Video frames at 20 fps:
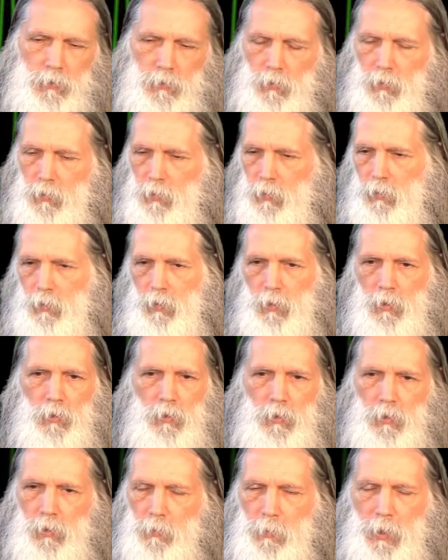uh,
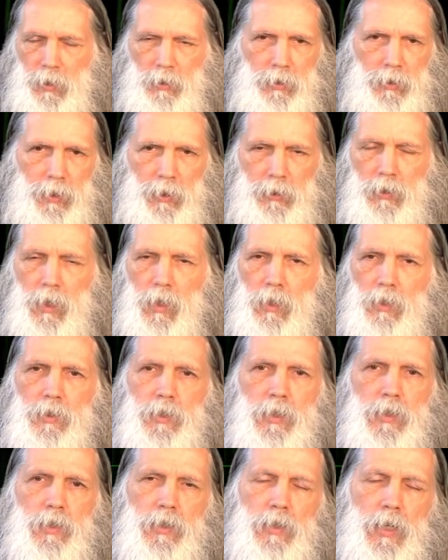all the modern
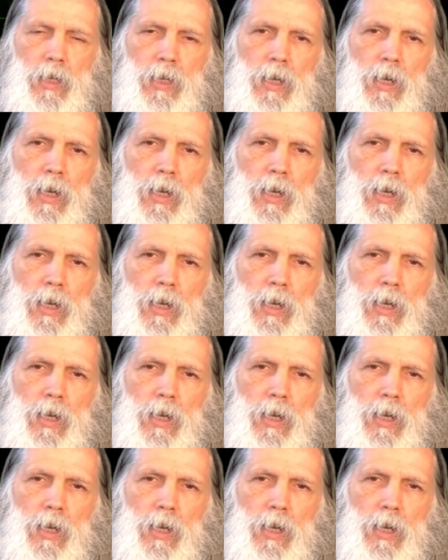technologies,